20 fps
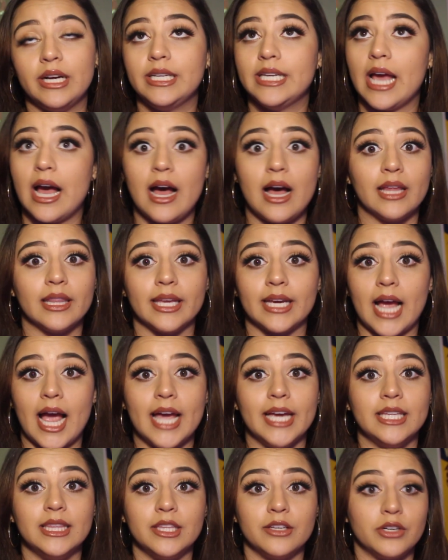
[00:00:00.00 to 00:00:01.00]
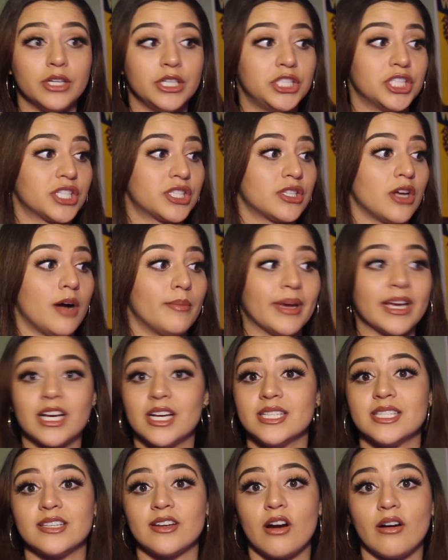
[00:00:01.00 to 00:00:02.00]
yeah, like I literally just saw my
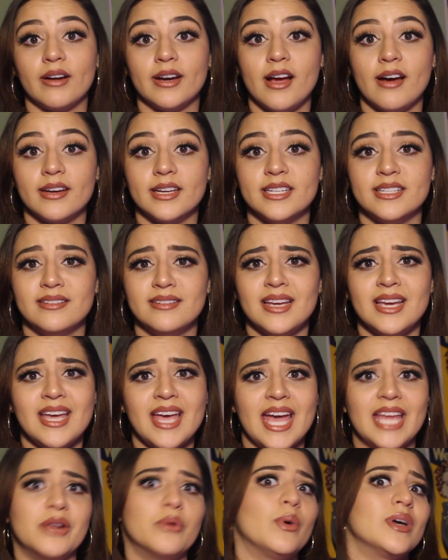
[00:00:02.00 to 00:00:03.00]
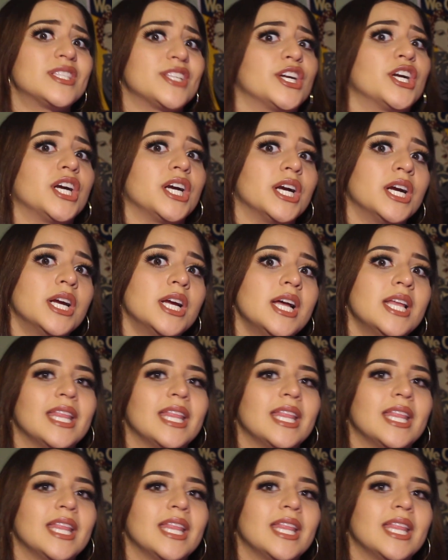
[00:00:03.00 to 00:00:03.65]
cousin Ariana and it wasn't her.